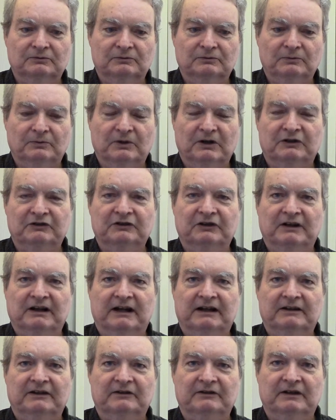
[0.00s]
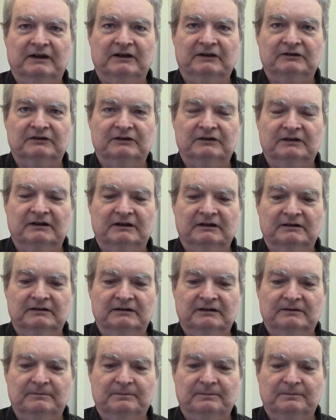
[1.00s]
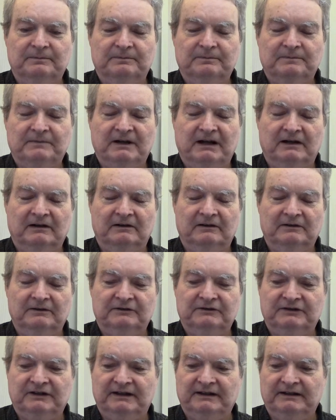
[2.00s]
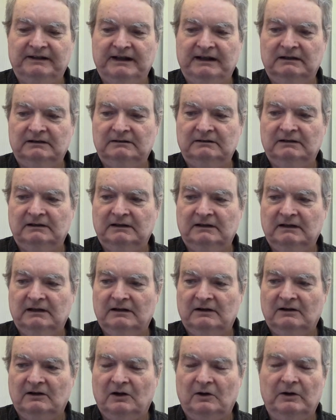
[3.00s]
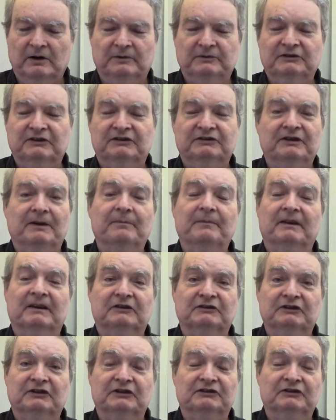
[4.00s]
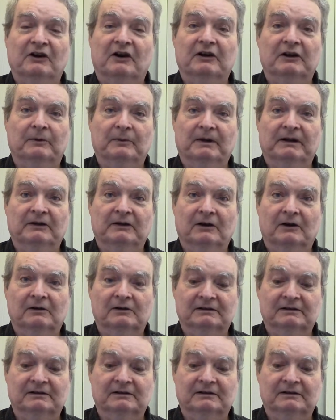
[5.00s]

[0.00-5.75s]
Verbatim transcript: where she got the dress. And Carol said that. Oh, it was just something she saw in a window.